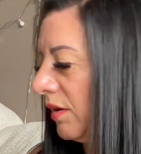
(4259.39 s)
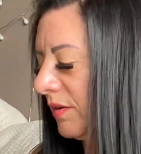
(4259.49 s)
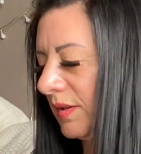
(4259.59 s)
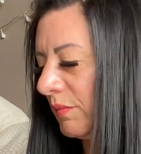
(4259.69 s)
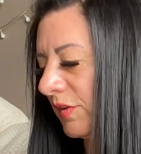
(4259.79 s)

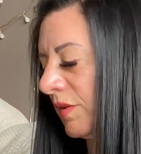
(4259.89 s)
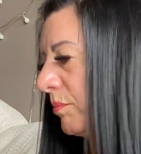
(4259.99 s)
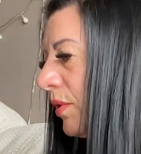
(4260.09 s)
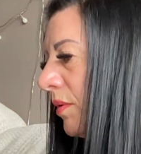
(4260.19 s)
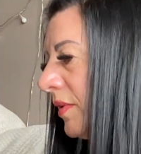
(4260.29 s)
no, that was on the
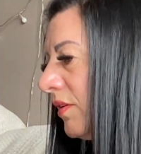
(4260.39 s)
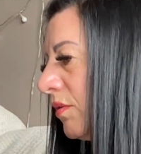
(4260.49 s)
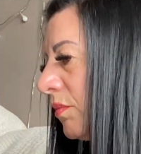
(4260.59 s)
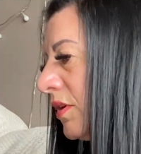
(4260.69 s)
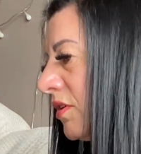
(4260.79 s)
bottom. I
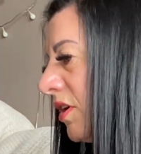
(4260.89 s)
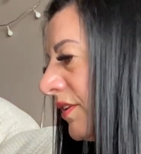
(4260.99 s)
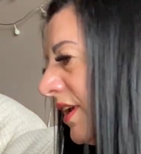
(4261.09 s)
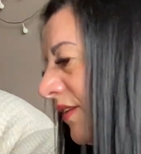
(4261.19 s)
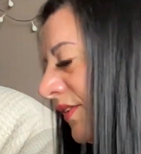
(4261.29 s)
got one card
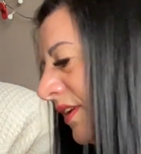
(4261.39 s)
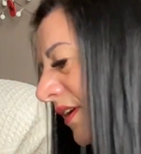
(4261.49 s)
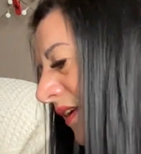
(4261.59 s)
left, and